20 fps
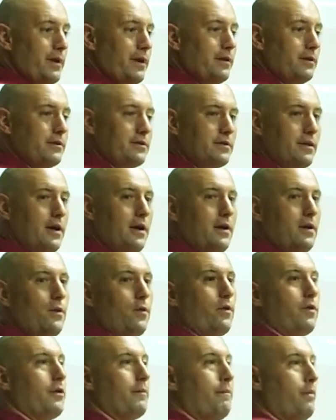meters
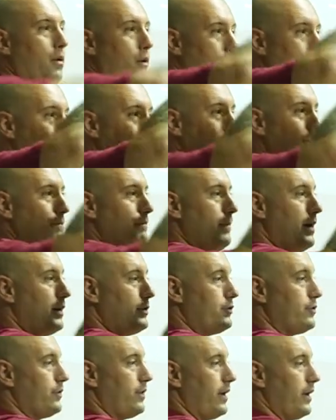with a pole and
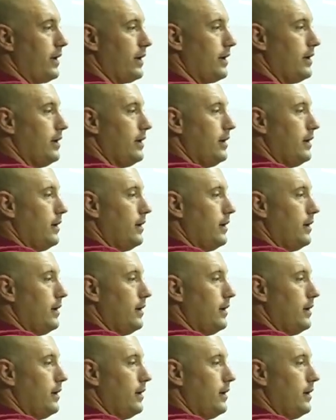measuring